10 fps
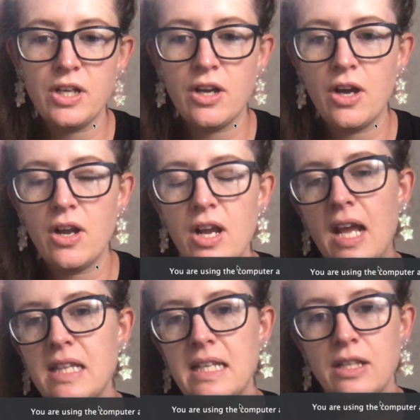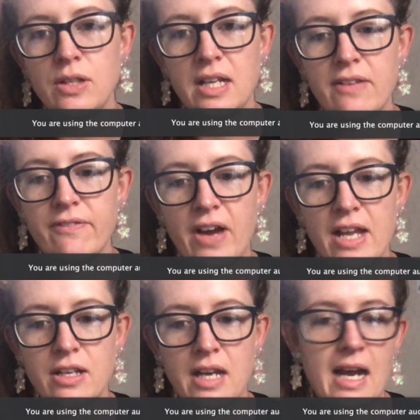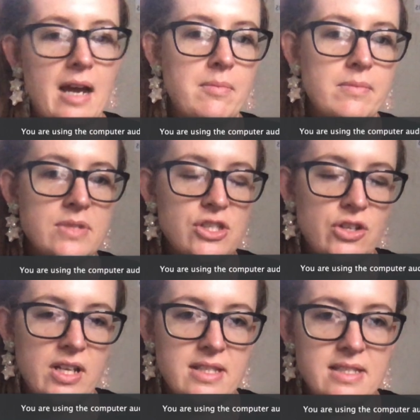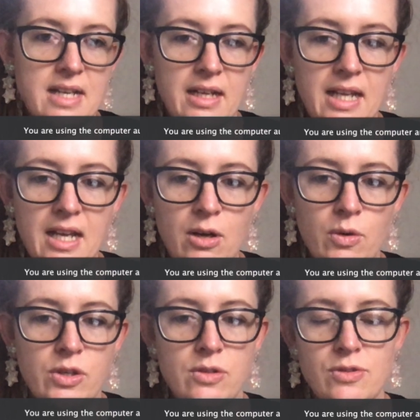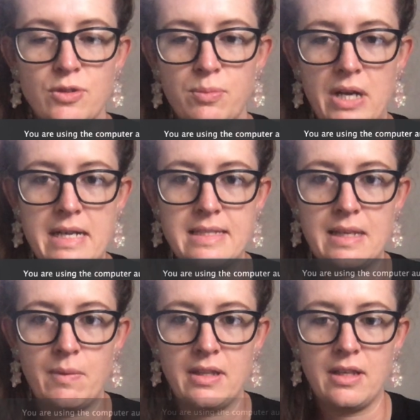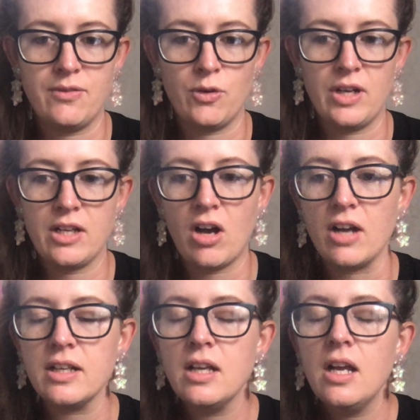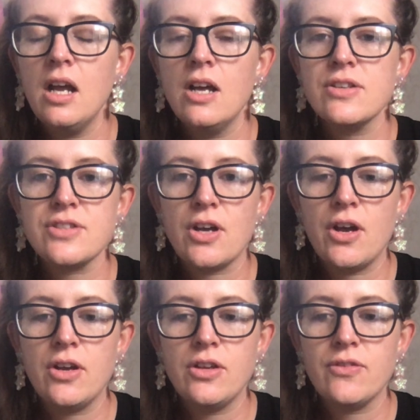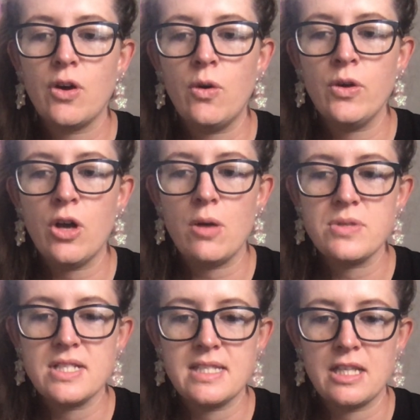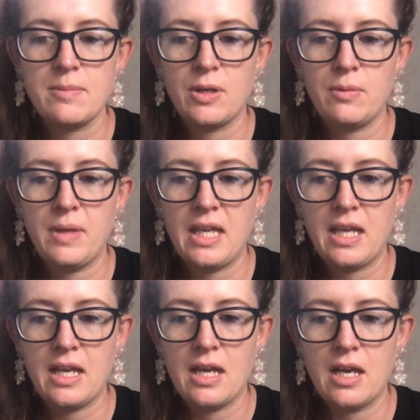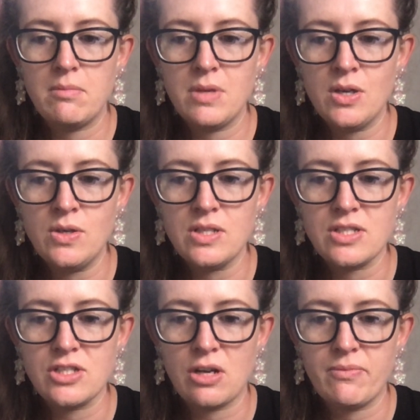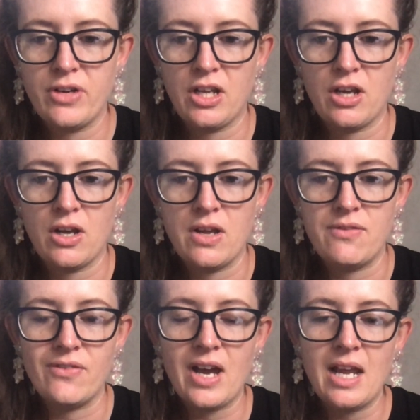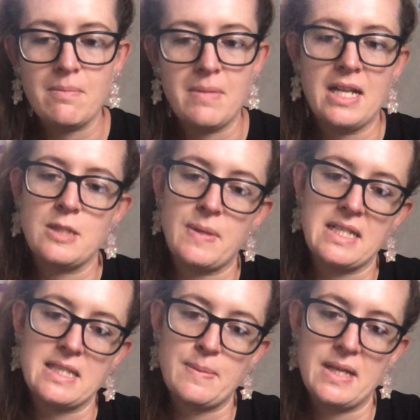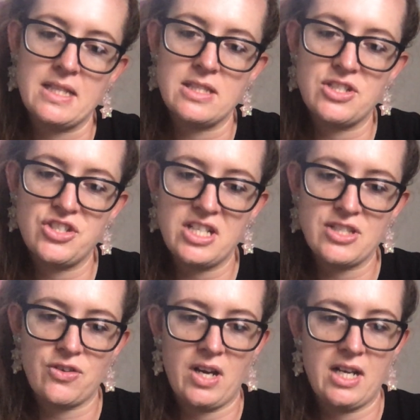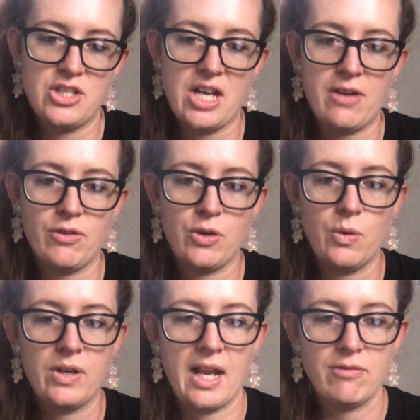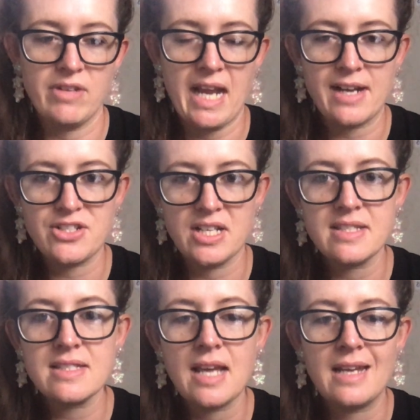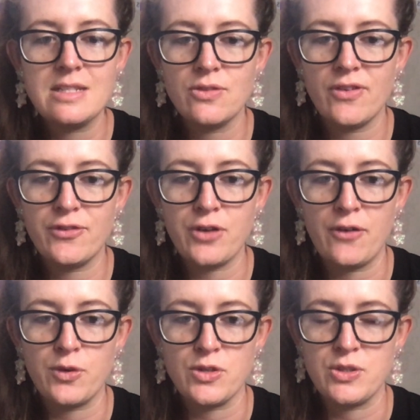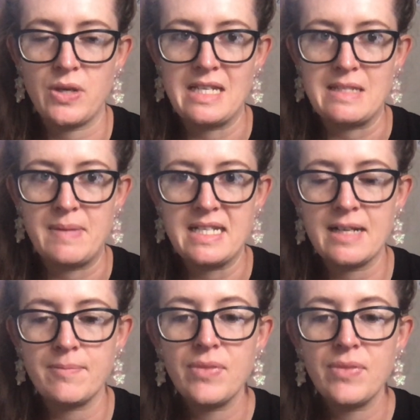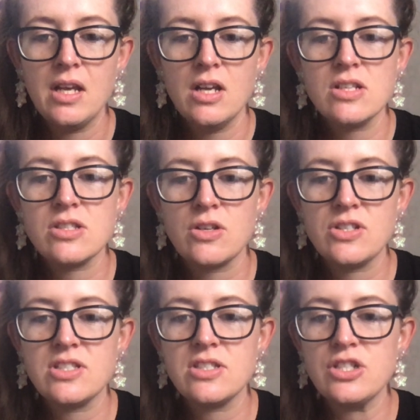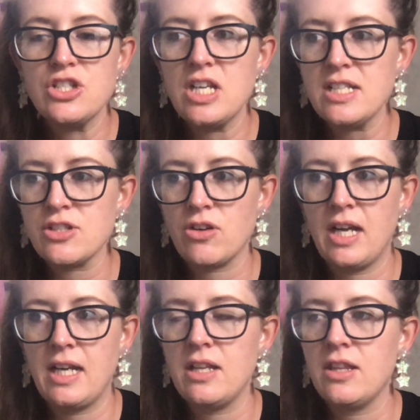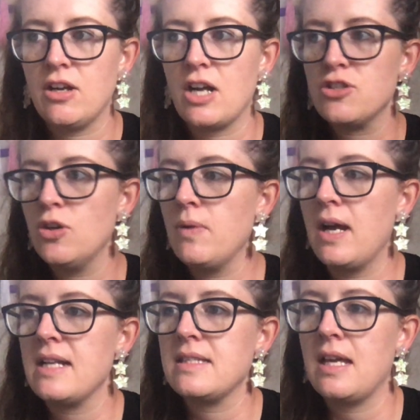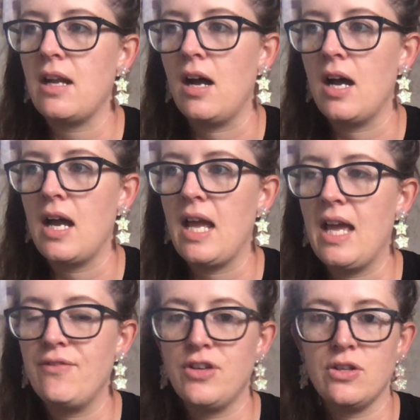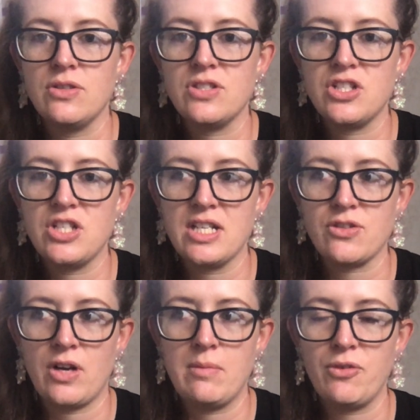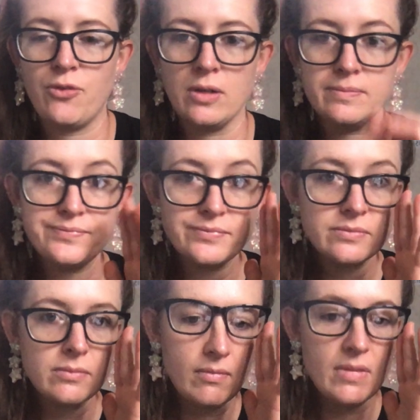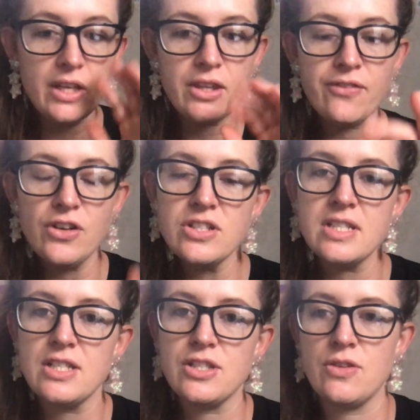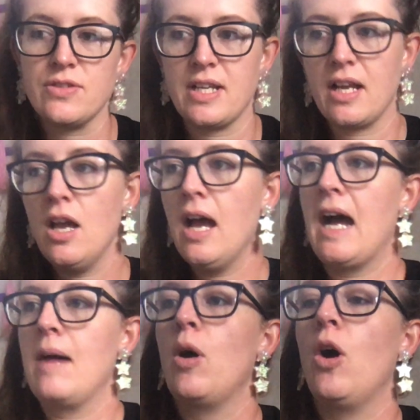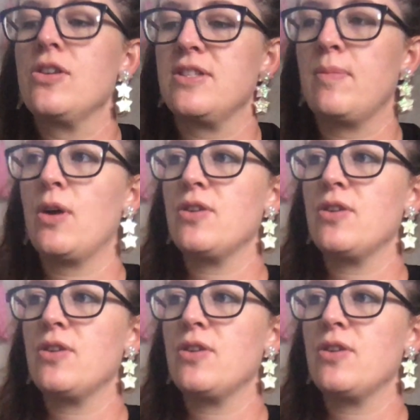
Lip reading: and then you can invite students down here or use your preset one that you've already got. So you've got all your options down the bottom here: mute, stop video, invite, manage participants, share screen, chat, record, and reactions, and your, of course, your end meeting. So to share screen, there are two ways that I have used share screen before. The first is using Osmo.